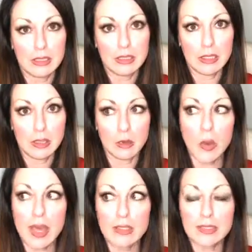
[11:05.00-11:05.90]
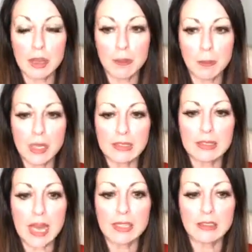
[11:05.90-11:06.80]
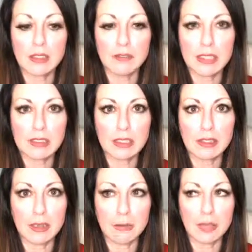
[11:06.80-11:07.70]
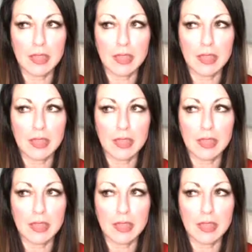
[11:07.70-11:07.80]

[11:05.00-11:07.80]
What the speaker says: You know, go ahead and tell them, because that is convincing them